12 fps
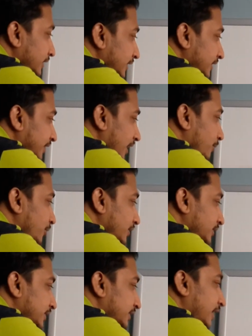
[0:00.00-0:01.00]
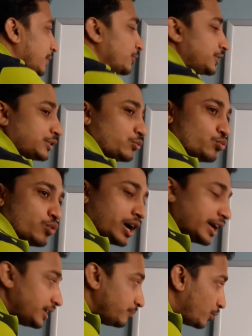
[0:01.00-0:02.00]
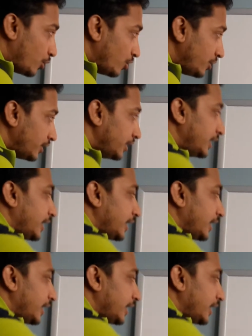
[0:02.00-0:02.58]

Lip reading: This carbon is a 1 bond,